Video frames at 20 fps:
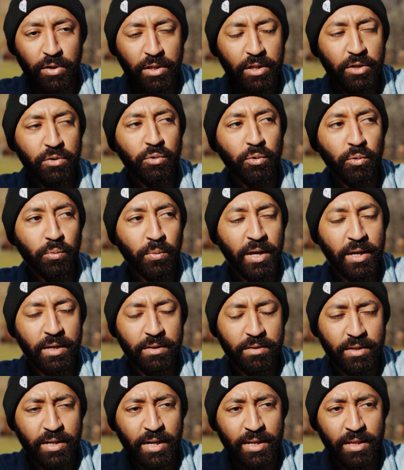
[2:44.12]
really cool way
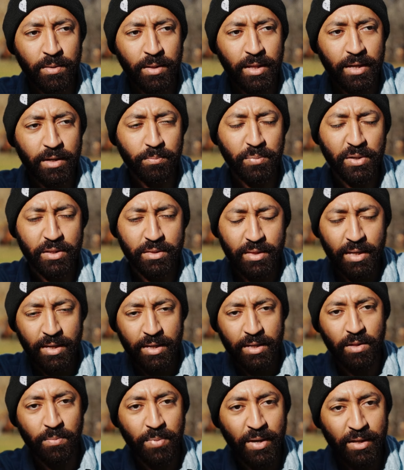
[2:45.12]
to kind of like be
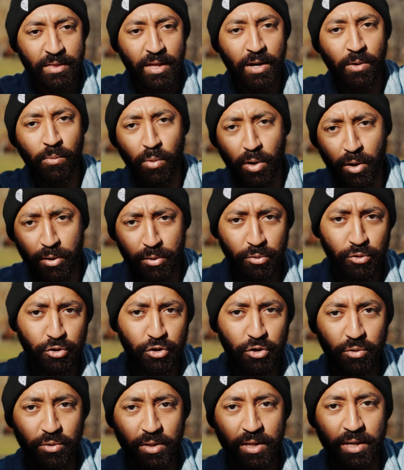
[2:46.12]
thinking about that while you're
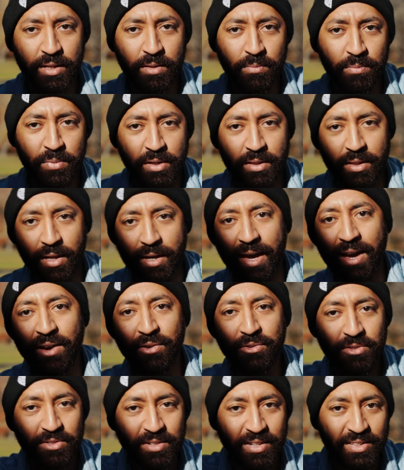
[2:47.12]
shooting and being like,
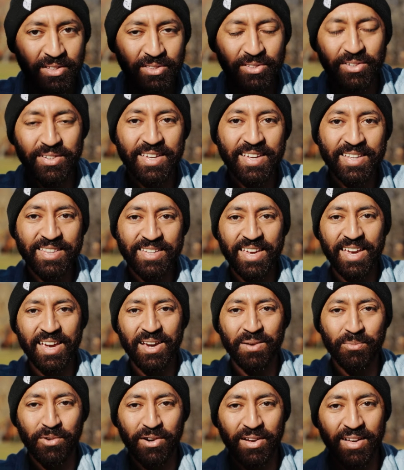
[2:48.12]
how's this going to look in
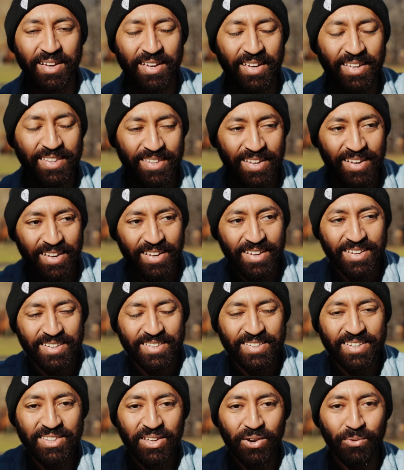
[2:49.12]
camera? And
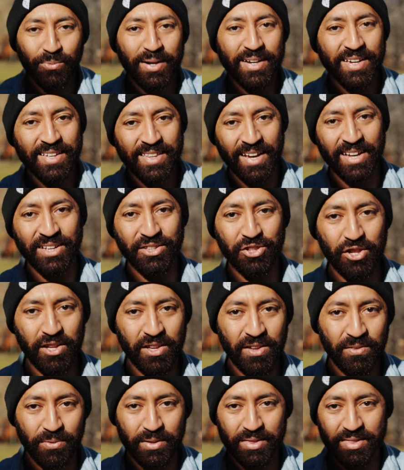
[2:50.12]
you know, what can I
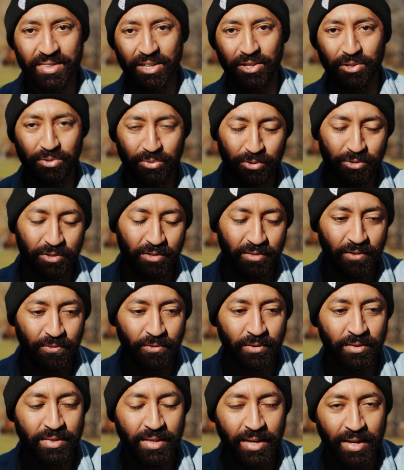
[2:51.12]
achieve with these sorts of
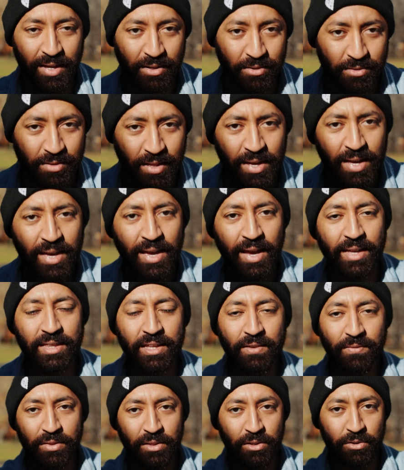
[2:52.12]
different things?
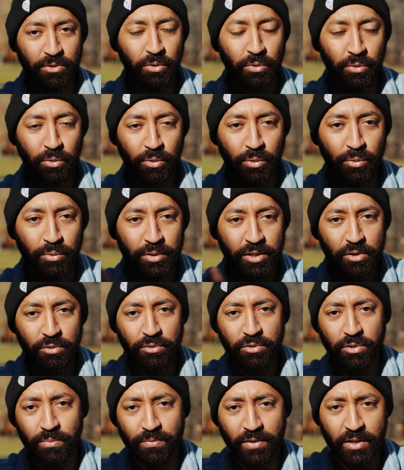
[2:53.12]
And even this whole
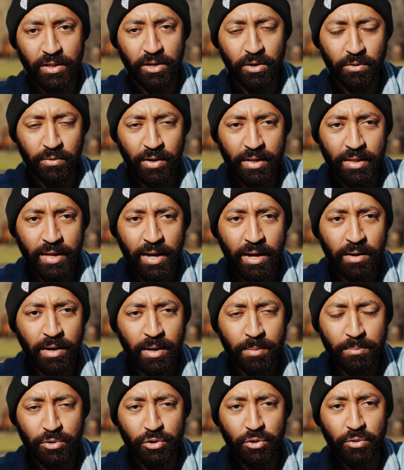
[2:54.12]
YouTube video right now,
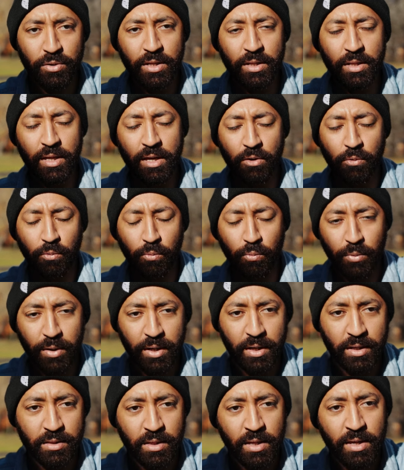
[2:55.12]
I'm shooting it
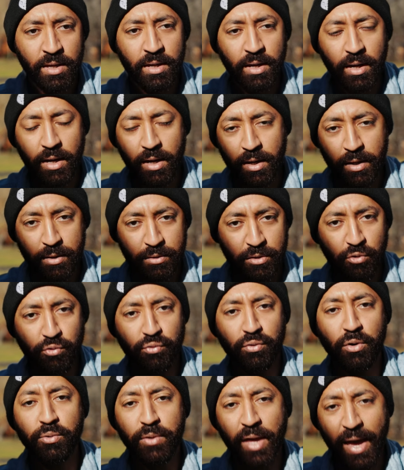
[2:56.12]
with the
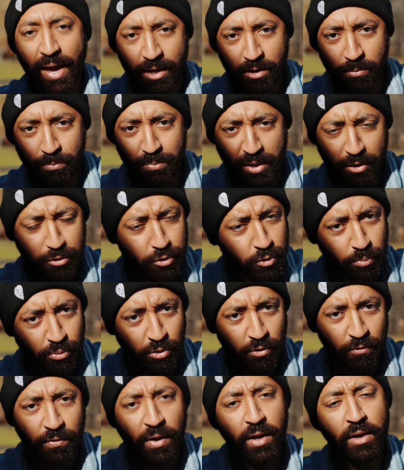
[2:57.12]
Kodak picture
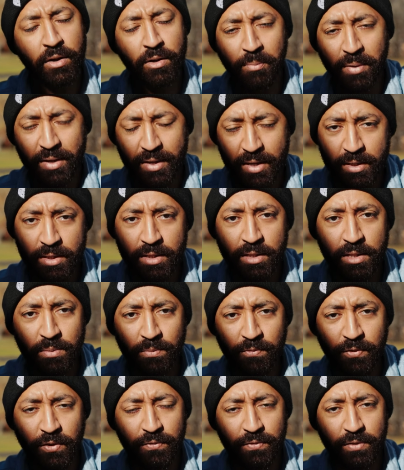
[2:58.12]
profile on my
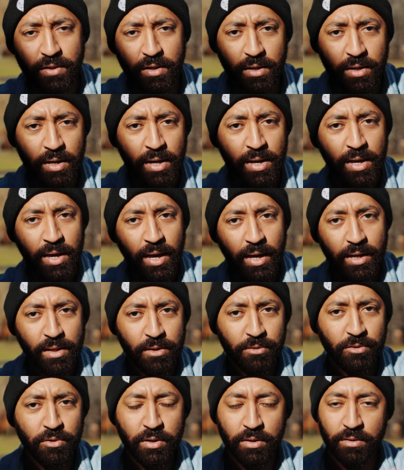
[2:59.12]
Canon M50. And
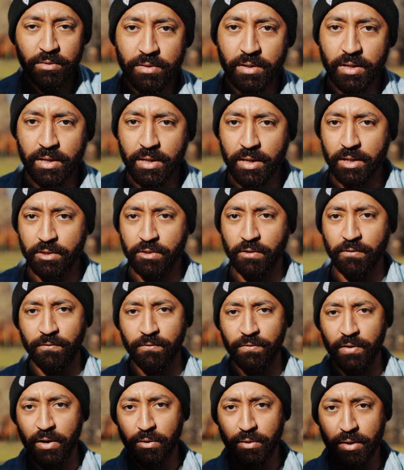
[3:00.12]
as you see, it's a
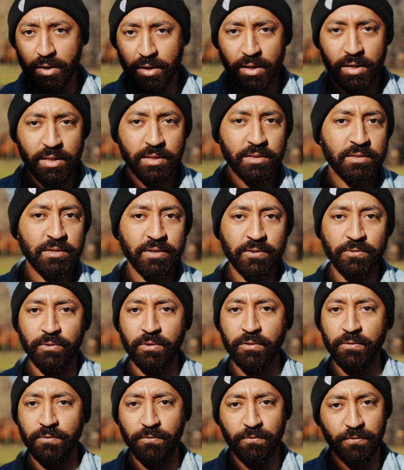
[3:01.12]
very
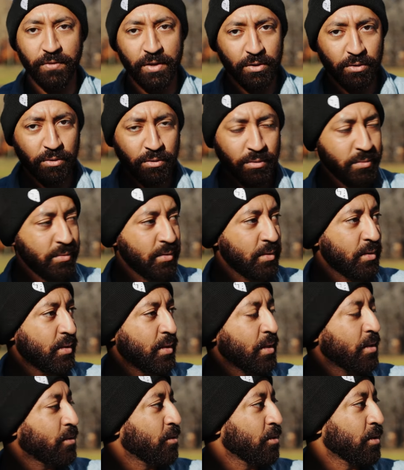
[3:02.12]
different feel.
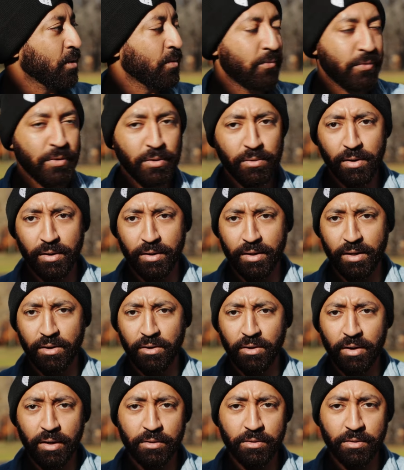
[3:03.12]
As you can see right
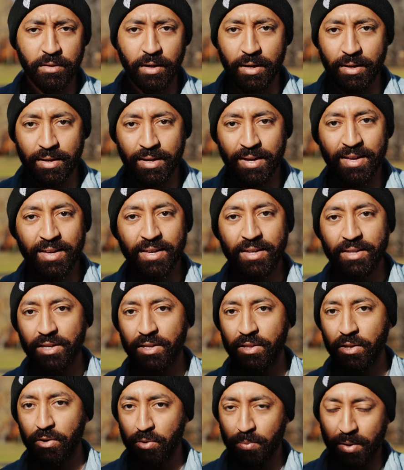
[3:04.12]
here, it's like,
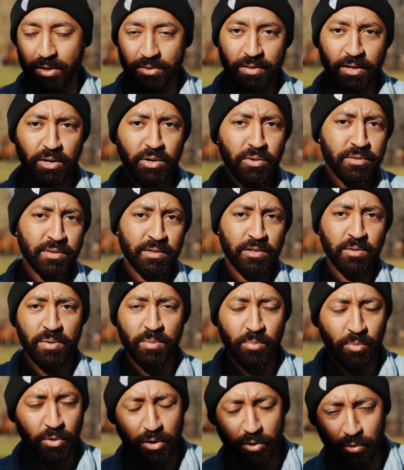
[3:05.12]
you know, you might say, oh, it's a little
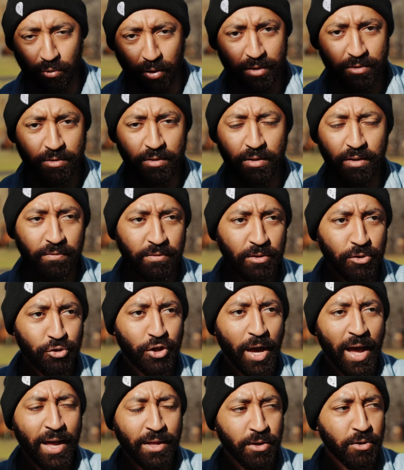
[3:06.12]
bit more aggressive. The
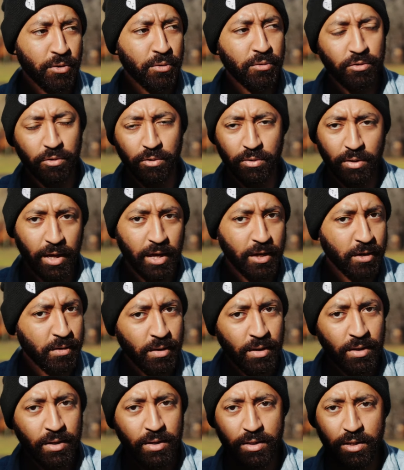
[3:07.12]
shadows are like,
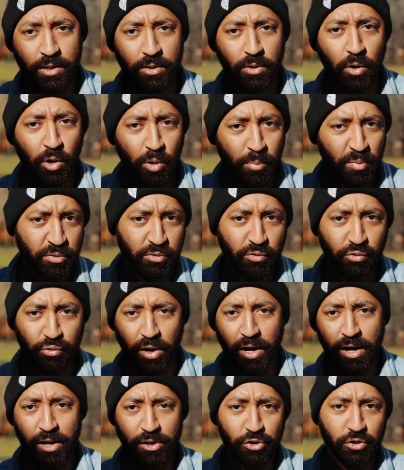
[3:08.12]
you know, almost
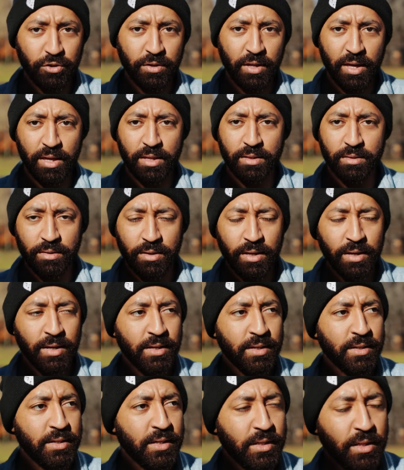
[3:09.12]
crushed, and
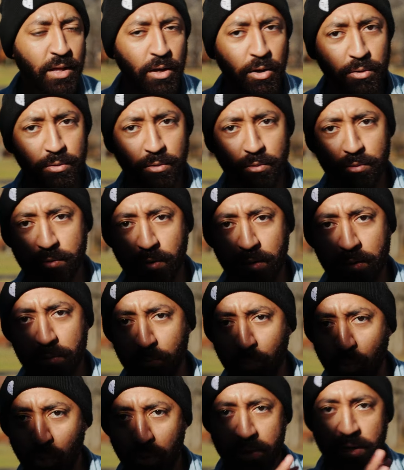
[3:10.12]
you know, there's
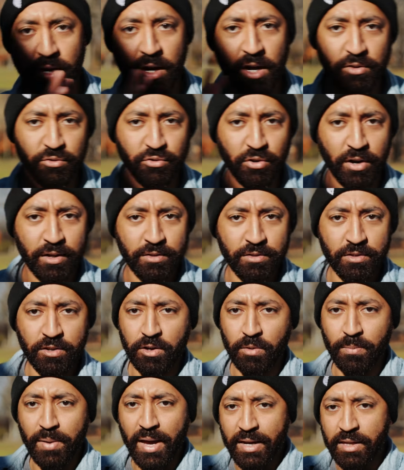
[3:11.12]
more contrast
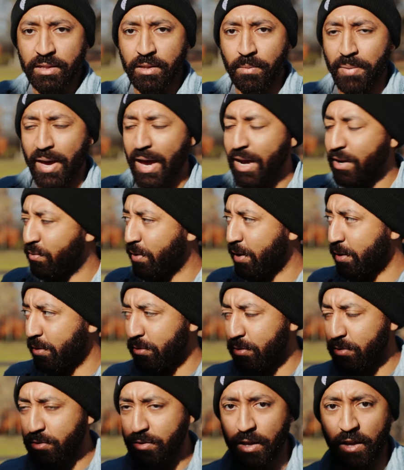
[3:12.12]
here back in the
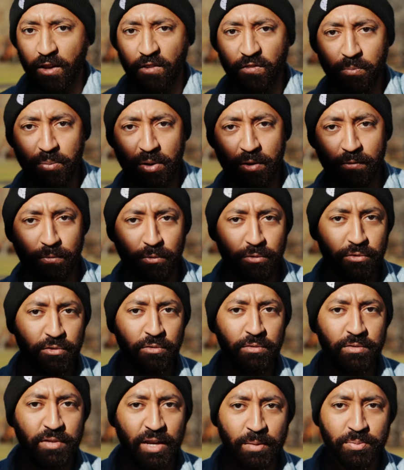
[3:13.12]
background stuff. But for
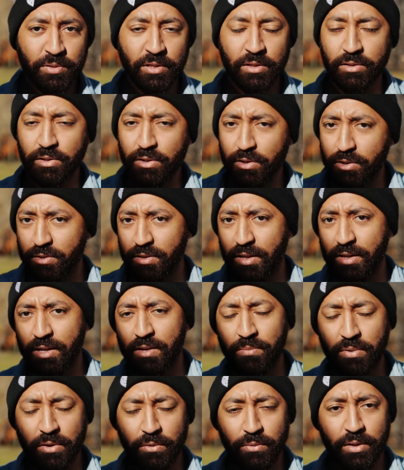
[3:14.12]
certain types of looks, that
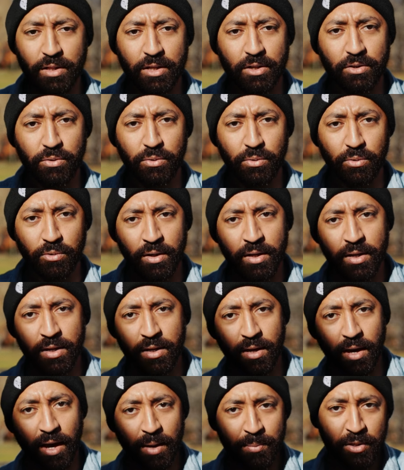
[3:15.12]
can be really cool.
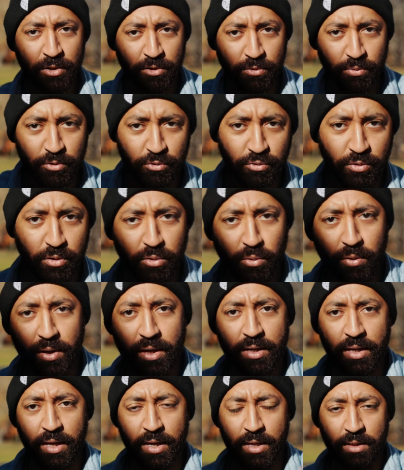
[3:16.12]
I'm gonna switch real
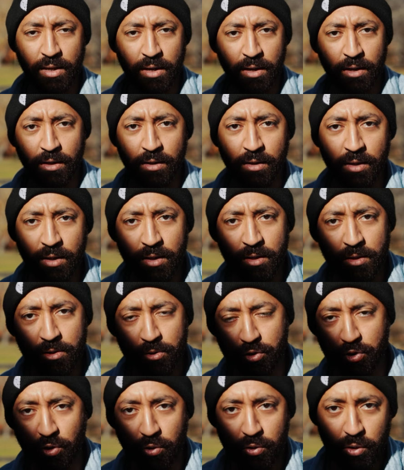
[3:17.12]
quick and
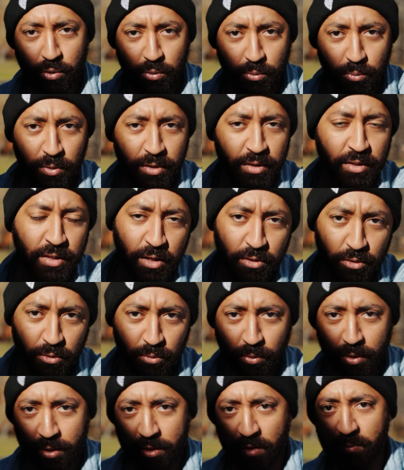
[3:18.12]
show you one of the other
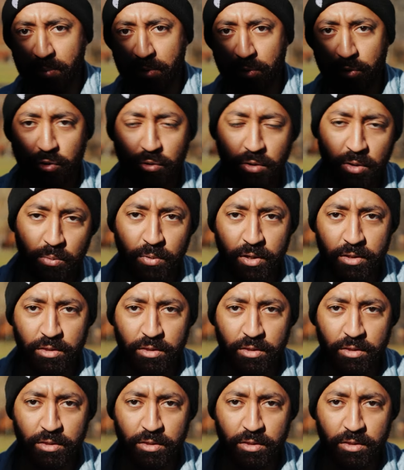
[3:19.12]
one I've been shooting